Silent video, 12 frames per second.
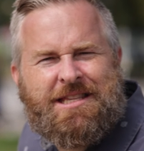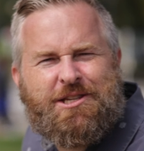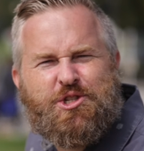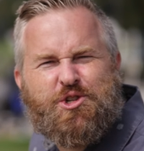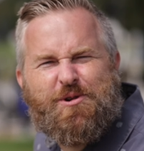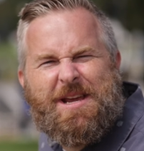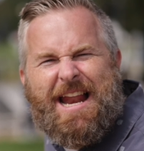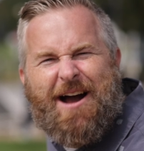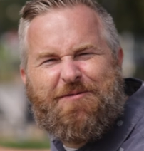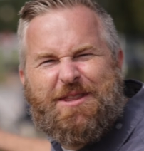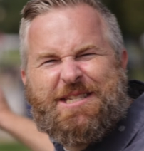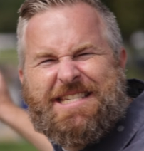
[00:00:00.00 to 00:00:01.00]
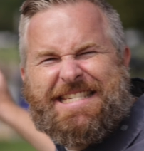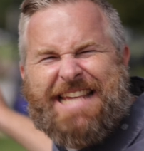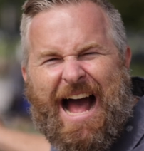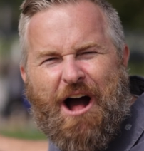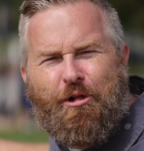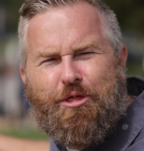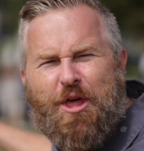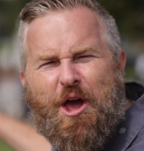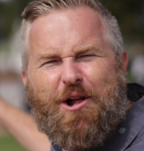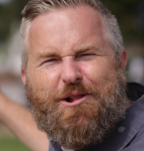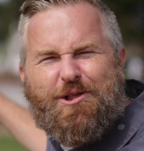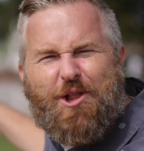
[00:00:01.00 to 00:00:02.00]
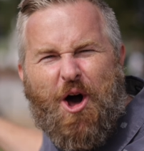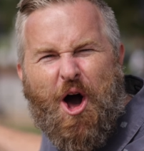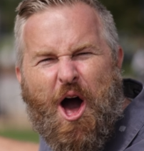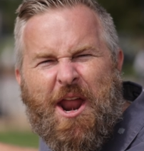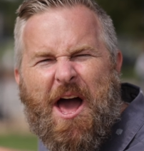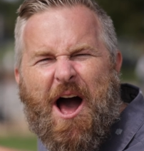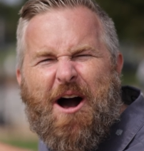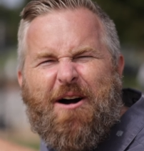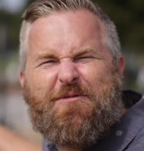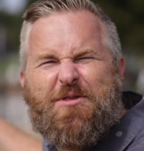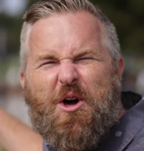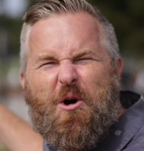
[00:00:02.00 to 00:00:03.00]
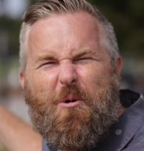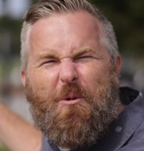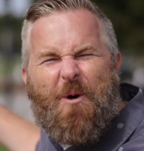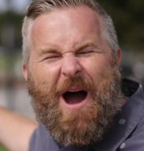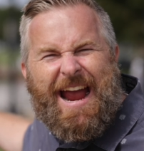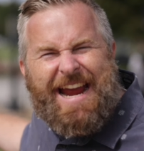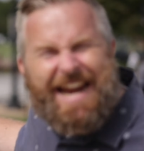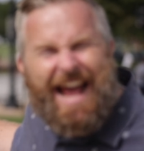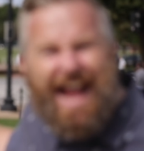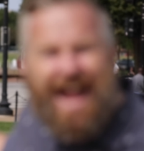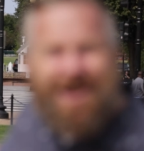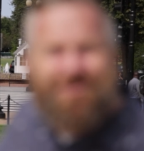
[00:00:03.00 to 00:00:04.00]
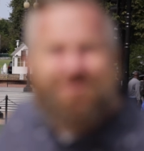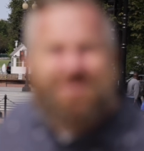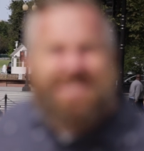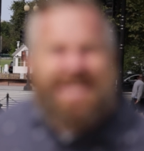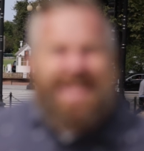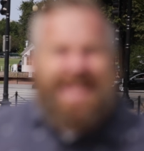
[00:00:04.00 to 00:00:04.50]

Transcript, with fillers: the street of the South Lawn of the White House.